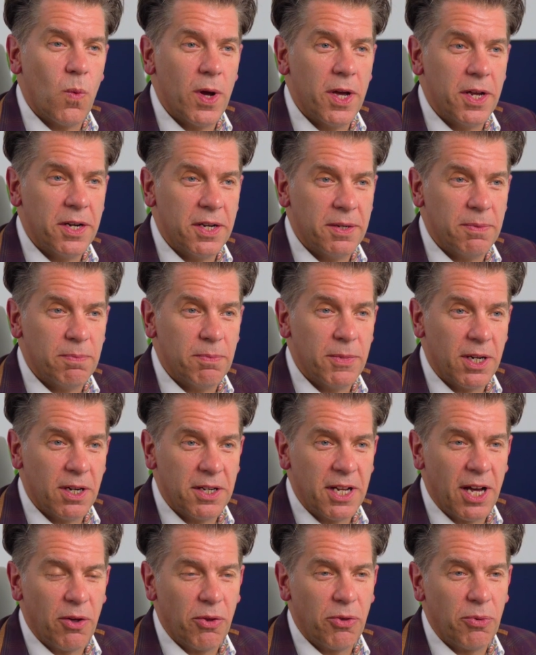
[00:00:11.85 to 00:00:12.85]
In Midland
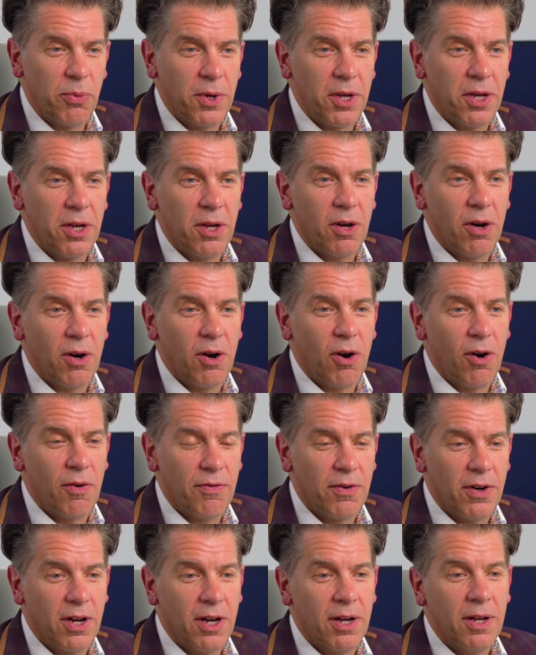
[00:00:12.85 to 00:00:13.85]
Health, we
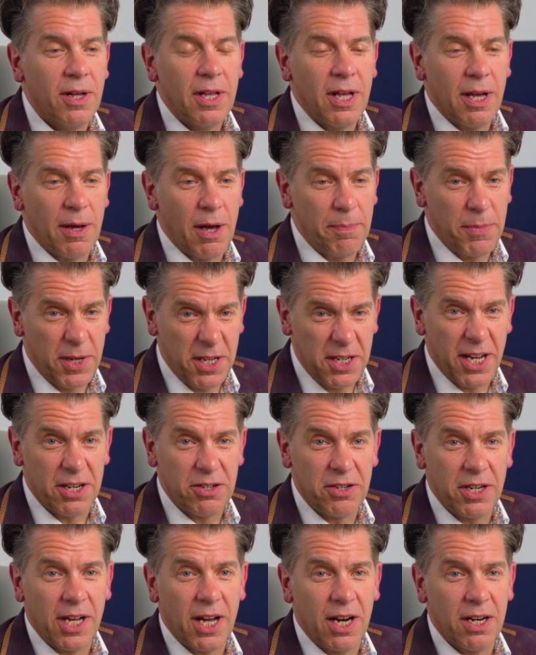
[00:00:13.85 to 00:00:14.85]
offer a
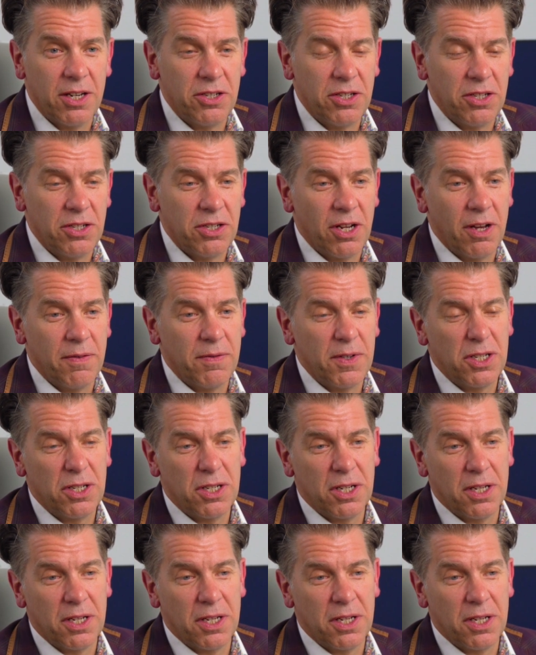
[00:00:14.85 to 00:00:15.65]
paediatric allergy service,